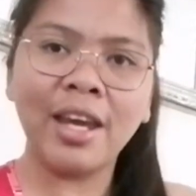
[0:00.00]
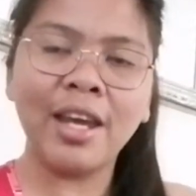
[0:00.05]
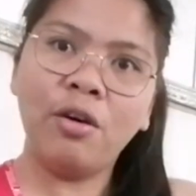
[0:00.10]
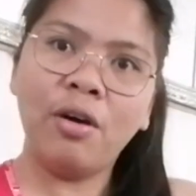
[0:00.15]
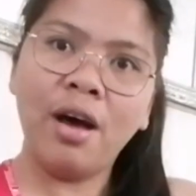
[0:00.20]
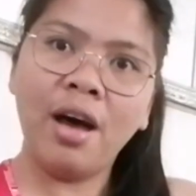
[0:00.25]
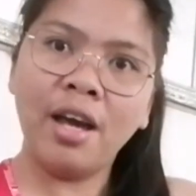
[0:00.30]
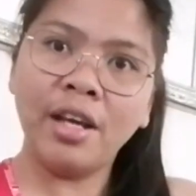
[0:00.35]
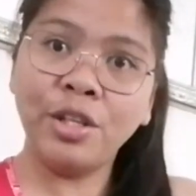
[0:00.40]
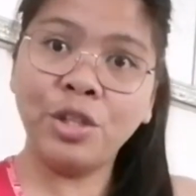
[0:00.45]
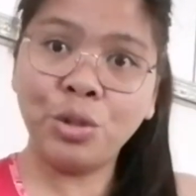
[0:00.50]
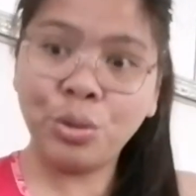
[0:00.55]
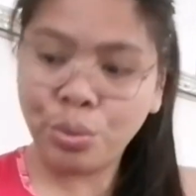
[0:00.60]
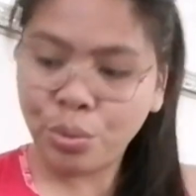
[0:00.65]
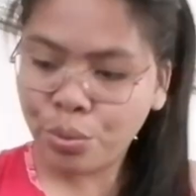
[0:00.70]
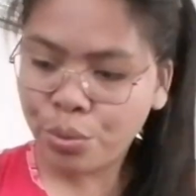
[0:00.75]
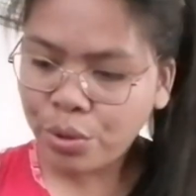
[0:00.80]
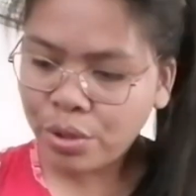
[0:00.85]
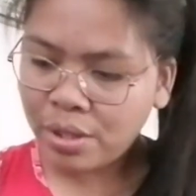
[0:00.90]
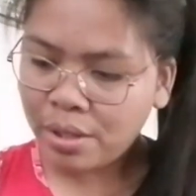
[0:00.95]
And I
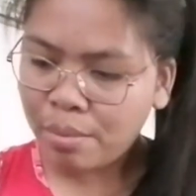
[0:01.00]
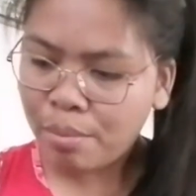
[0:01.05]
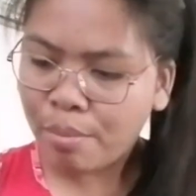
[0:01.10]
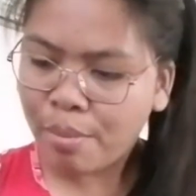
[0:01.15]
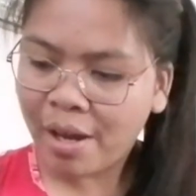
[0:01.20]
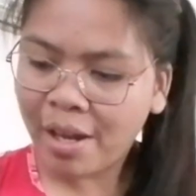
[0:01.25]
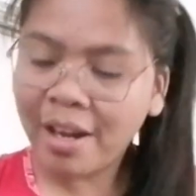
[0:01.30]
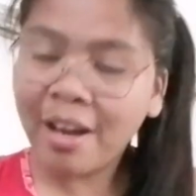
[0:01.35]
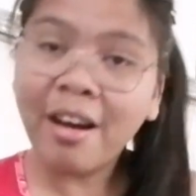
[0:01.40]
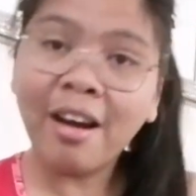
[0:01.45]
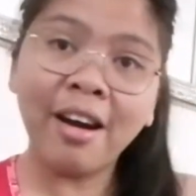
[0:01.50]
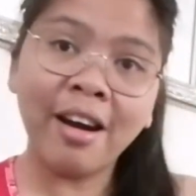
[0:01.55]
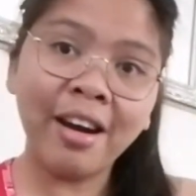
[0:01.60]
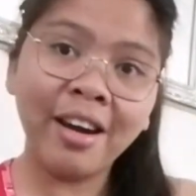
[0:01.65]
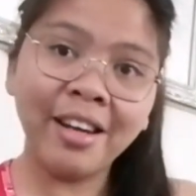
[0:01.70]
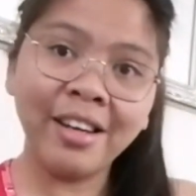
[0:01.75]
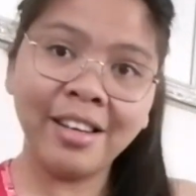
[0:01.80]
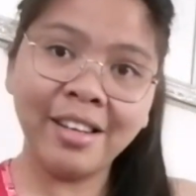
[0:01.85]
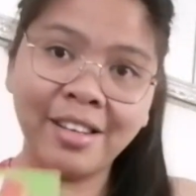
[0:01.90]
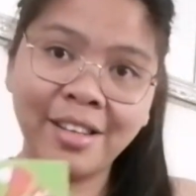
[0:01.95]
choose my
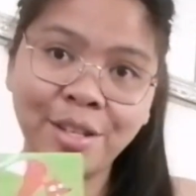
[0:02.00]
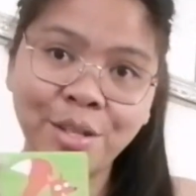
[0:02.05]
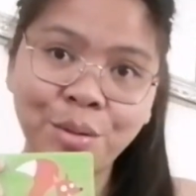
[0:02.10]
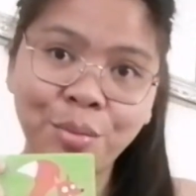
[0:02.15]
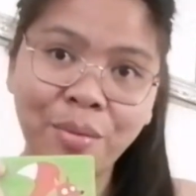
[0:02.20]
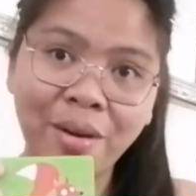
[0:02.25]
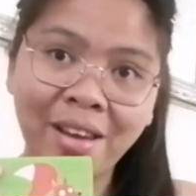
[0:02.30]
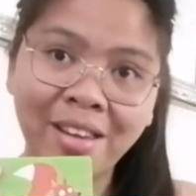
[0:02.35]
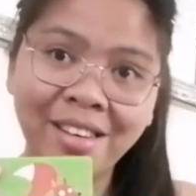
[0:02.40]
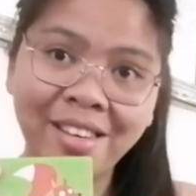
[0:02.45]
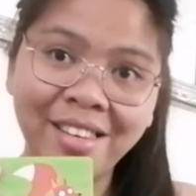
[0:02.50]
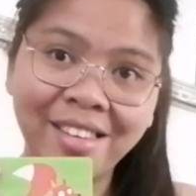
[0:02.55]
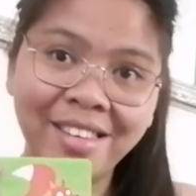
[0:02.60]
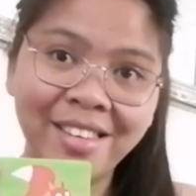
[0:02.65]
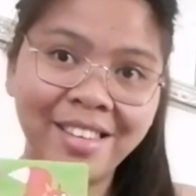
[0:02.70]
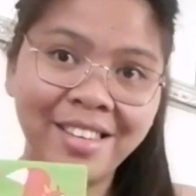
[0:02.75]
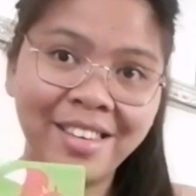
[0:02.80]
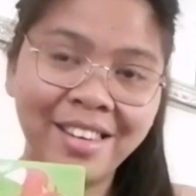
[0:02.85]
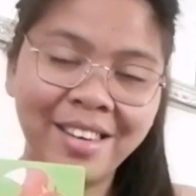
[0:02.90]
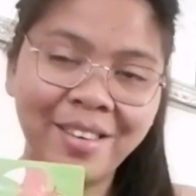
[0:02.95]
card, this one,
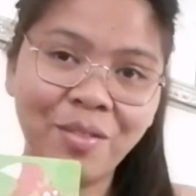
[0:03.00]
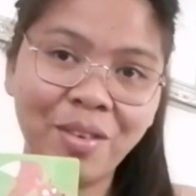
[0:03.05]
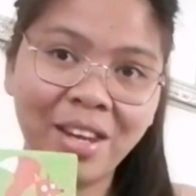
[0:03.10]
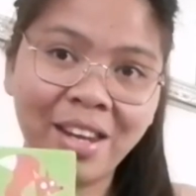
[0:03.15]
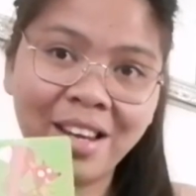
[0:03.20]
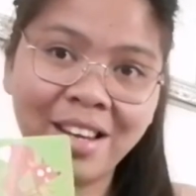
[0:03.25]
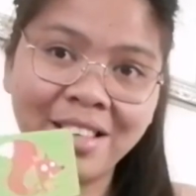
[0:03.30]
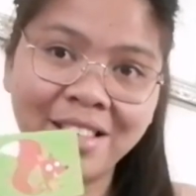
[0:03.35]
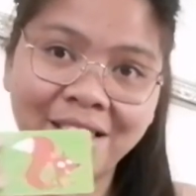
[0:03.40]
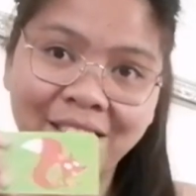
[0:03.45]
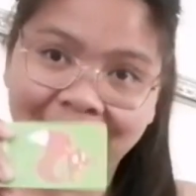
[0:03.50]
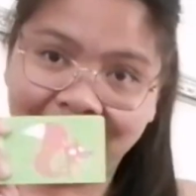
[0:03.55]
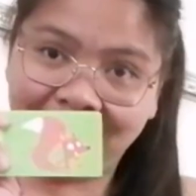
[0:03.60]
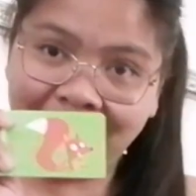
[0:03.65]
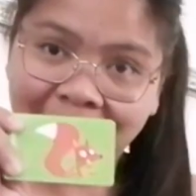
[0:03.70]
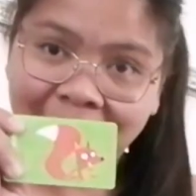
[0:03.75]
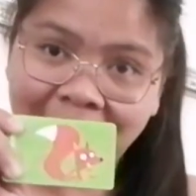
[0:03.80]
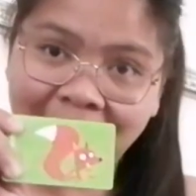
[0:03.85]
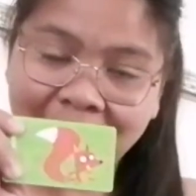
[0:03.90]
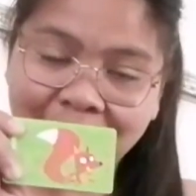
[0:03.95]
because
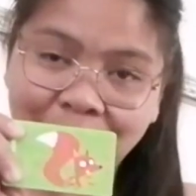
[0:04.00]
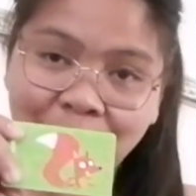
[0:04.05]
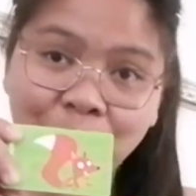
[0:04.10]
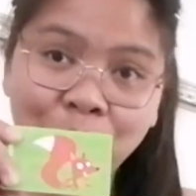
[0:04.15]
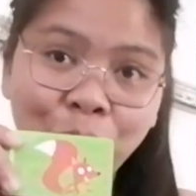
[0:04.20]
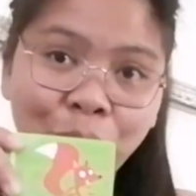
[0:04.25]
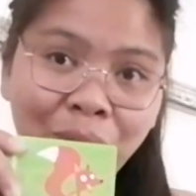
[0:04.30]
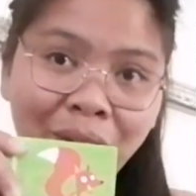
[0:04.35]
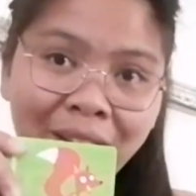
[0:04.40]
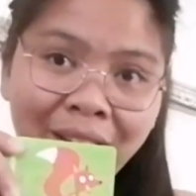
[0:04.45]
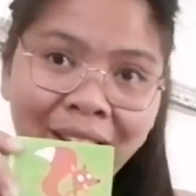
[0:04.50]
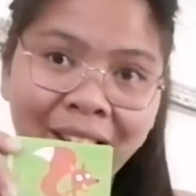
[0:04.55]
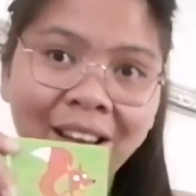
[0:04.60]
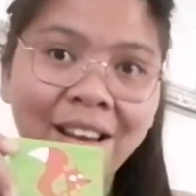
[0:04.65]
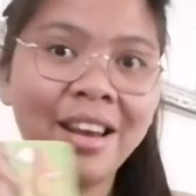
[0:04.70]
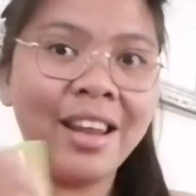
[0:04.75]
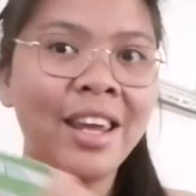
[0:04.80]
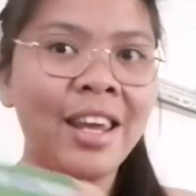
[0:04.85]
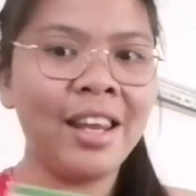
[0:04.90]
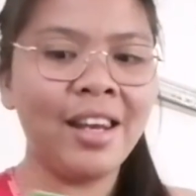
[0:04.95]
it has a
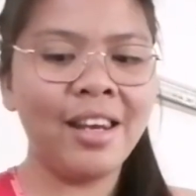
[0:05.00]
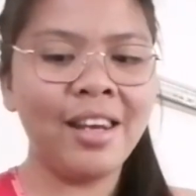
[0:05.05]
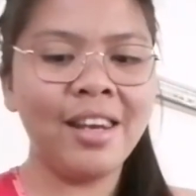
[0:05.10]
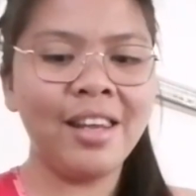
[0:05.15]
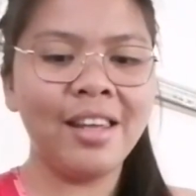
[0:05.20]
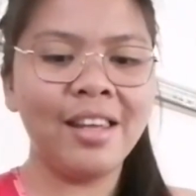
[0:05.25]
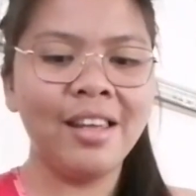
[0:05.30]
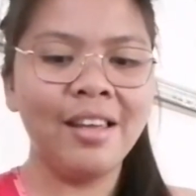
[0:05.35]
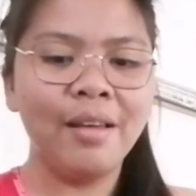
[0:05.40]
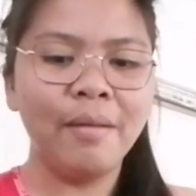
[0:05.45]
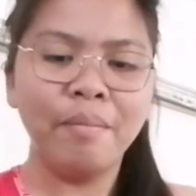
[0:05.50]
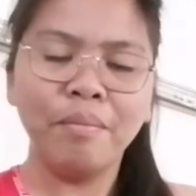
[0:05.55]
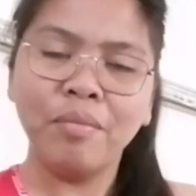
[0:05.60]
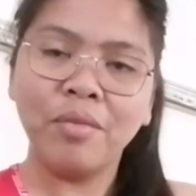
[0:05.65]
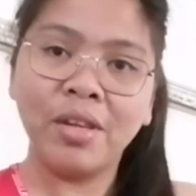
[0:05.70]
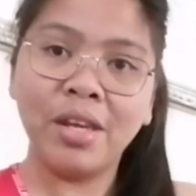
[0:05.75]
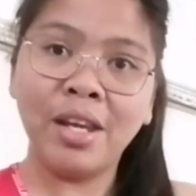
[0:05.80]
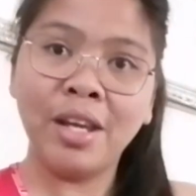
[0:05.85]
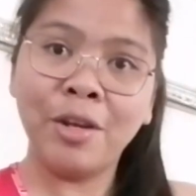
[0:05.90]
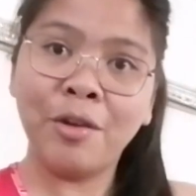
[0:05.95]
squirrel and
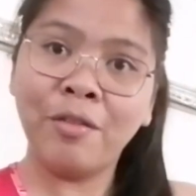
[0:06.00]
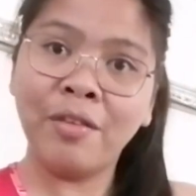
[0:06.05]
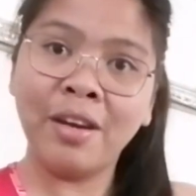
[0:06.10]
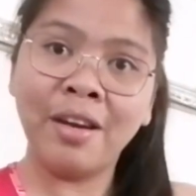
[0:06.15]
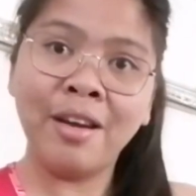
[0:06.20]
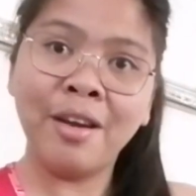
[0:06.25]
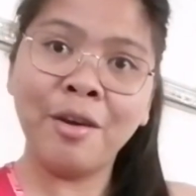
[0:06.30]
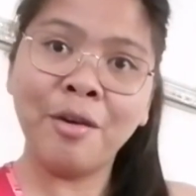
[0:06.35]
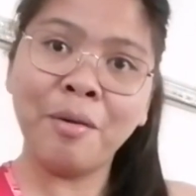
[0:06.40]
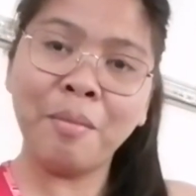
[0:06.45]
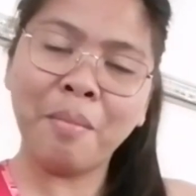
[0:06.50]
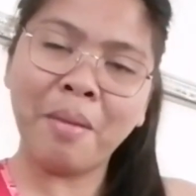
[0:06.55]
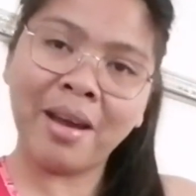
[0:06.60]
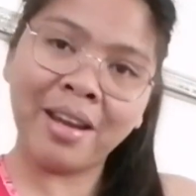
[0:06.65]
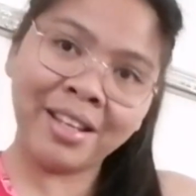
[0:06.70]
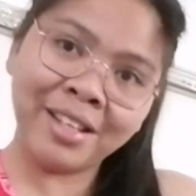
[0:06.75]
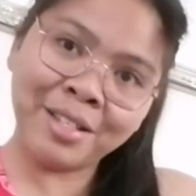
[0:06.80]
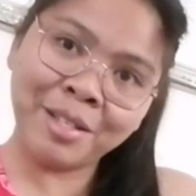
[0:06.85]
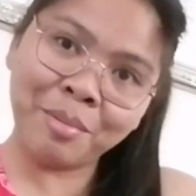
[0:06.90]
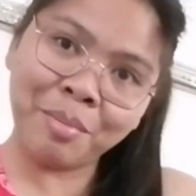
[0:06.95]
it really
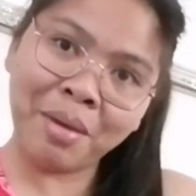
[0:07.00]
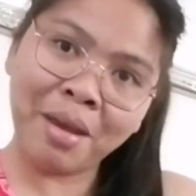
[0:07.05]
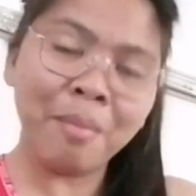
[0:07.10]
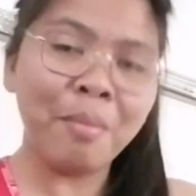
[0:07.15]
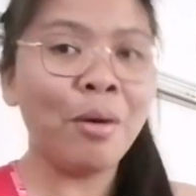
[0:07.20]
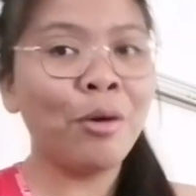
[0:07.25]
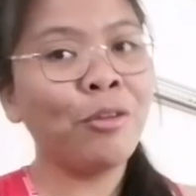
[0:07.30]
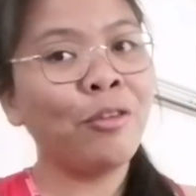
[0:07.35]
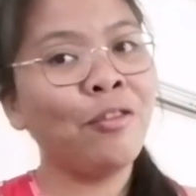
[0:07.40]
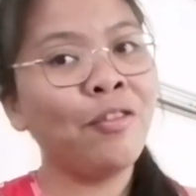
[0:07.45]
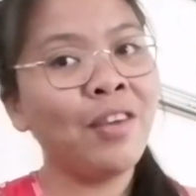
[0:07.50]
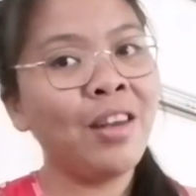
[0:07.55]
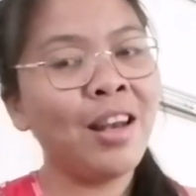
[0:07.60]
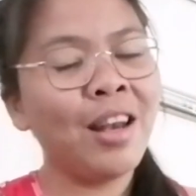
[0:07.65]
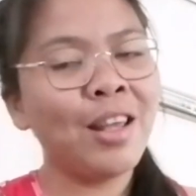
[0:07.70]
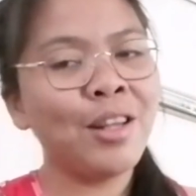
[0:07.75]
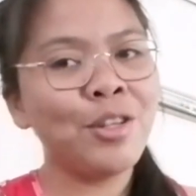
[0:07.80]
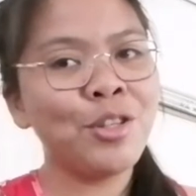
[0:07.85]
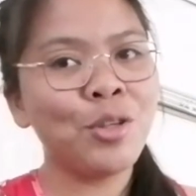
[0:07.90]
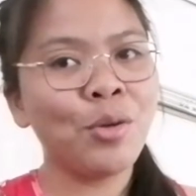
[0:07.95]
reminds me about
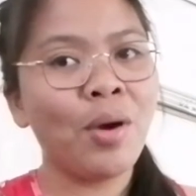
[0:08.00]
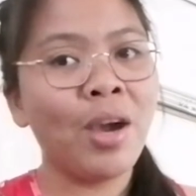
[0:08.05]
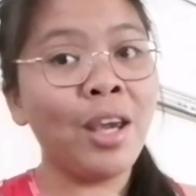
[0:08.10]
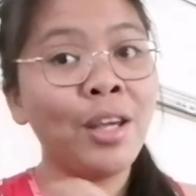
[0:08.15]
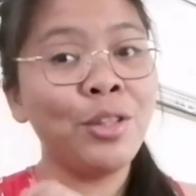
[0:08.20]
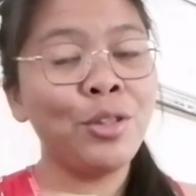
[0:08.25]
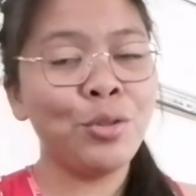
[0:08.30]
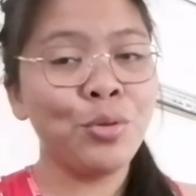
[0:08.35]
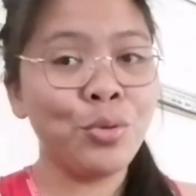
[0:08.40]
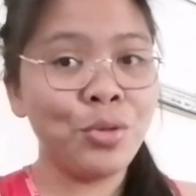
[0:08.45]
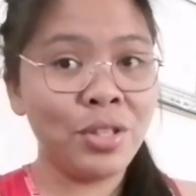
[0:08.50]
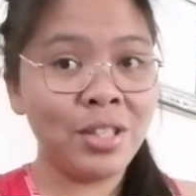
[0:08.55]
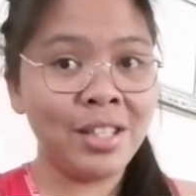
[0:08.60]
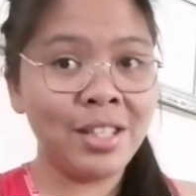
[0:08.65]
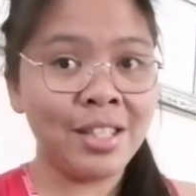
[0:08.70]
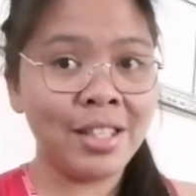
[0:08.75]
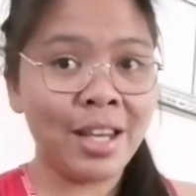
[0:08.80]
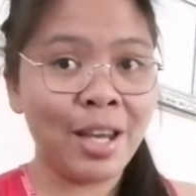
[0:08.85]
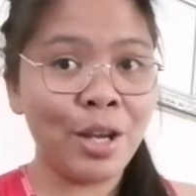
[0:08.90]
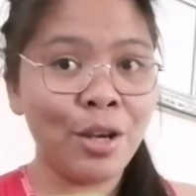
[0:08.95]
Finland, so I choose
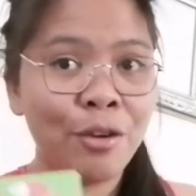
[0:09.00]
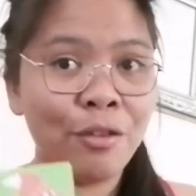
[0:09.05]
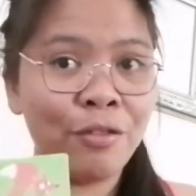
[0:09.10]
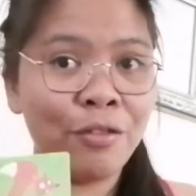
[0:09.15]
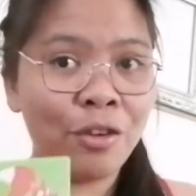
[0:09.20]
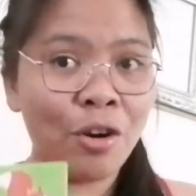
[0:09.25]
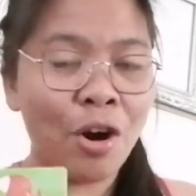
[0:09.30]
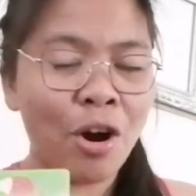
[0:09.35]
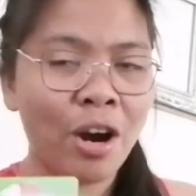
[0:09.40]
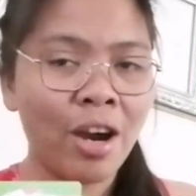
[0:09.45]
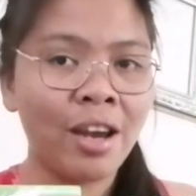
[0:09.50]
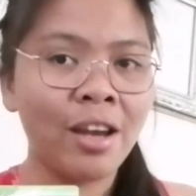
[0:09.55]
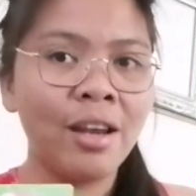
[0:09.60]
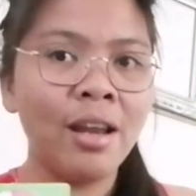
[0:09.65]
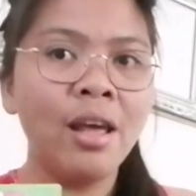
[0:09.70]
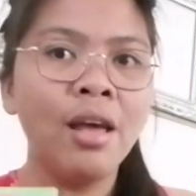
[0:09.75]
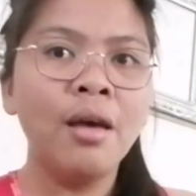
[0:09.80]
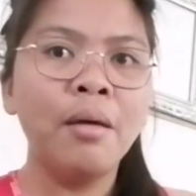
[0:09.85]
this kind of card.